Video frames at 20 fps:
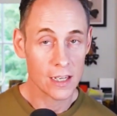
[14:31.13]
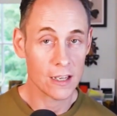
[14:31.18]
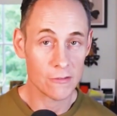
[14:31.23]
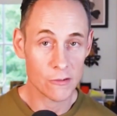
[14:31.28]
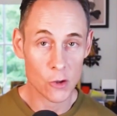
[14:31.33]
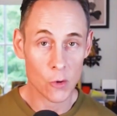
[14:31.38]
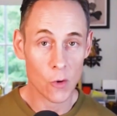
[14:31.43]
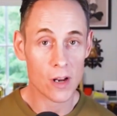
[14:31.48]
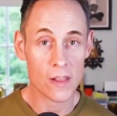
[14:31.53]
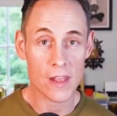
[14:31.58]

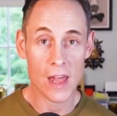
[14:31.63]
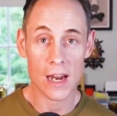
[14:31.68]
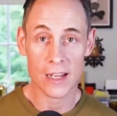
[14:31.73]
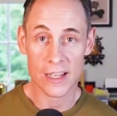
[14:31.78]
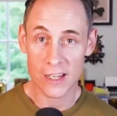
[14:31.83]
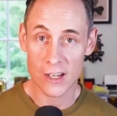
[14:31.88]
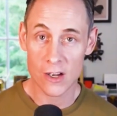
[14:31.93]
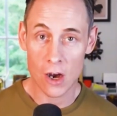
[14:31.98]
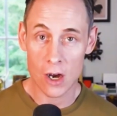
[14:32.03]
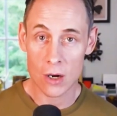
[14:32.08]
If you are
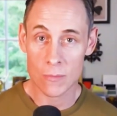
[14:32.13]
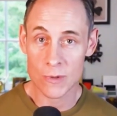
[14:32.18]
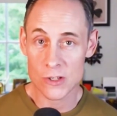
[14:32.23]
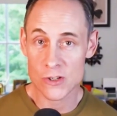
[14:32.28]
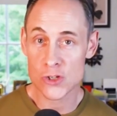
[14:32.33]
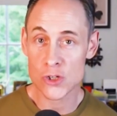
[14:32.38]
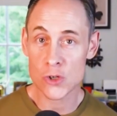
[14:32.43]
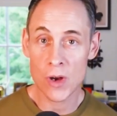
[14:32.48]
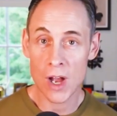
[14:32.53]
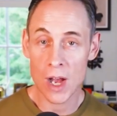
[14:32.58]
that e
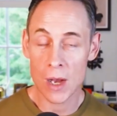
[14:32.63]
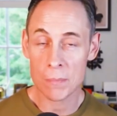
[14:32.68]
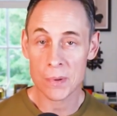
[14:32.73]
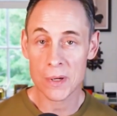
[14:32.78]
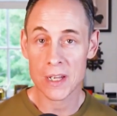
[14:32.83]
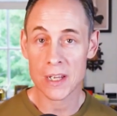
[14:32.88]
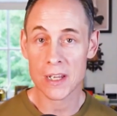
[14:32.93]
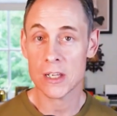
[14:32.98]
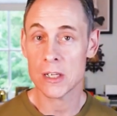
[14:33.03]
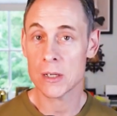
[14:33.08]
commerce shoe
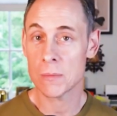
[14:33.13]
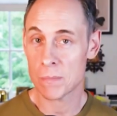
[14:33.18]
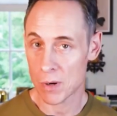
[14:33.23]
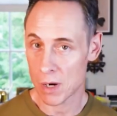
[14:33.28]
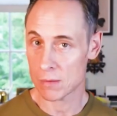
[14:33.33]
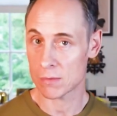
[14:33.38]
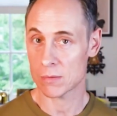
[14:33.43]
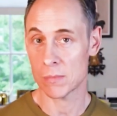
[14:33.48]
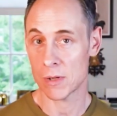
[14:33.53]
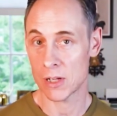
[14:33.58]
company, you
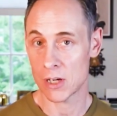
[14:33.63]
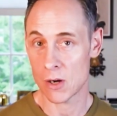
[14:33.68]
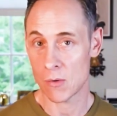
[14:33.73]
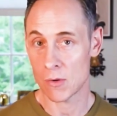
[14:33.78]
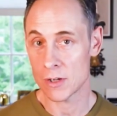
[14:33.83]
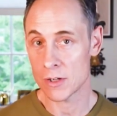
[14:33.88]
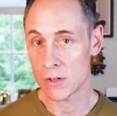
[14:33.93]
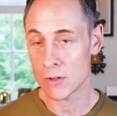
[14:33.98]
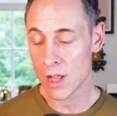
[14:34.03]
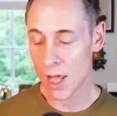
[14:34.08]
probably don't
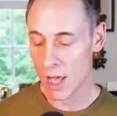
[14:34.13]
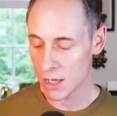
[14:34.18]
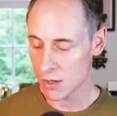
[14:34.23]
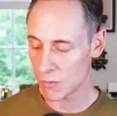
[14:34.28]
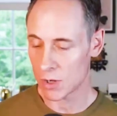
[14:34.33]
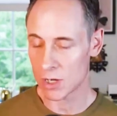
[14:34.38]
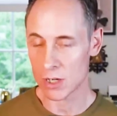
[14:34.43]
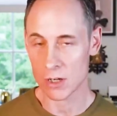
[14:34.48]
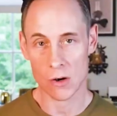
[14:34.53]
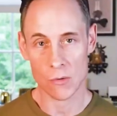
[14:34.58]
want to do that.
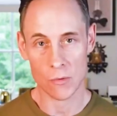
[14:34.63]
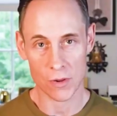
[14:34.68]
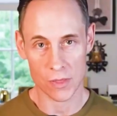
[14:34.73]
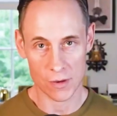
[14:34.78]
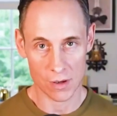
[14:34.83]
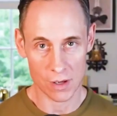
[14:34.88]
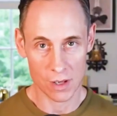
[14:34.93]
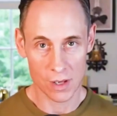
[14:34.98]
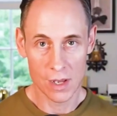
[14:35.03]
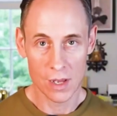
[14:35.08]
You want to go
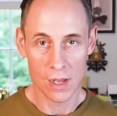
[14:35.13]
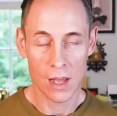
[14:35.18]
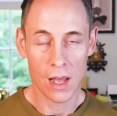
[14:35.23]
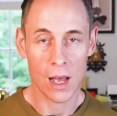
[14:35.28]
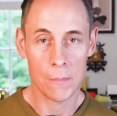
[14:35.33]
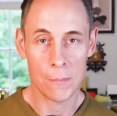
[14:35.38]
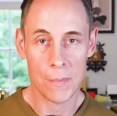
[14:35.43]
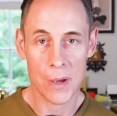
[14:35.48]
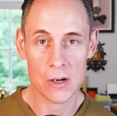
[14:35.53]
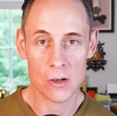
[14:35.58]
with a,
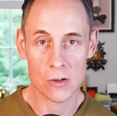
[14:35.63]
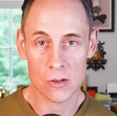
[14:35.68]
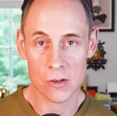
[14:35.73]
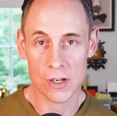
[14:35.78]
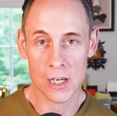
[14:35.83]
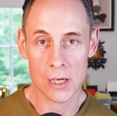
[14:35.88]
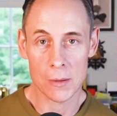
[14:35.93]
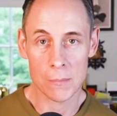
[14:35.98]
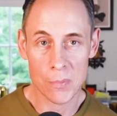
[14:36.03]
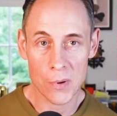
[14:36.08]
a better
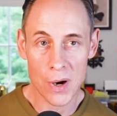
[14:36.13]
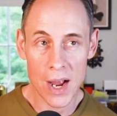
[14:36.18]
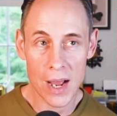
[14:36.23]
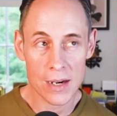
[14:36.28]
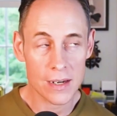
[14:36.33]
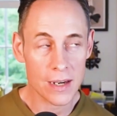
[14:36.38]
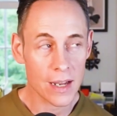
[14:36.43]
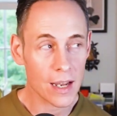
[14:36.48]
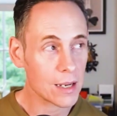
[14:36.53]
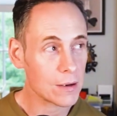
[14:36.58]
looking
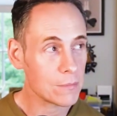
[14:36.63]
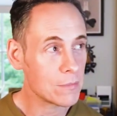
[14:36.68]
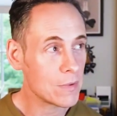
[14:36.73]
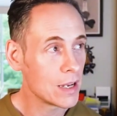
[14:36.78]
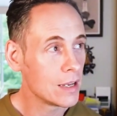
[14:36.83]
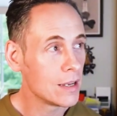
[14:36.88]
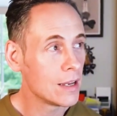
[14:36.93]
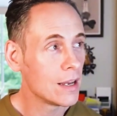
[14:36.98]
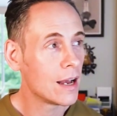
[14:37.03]
brand name.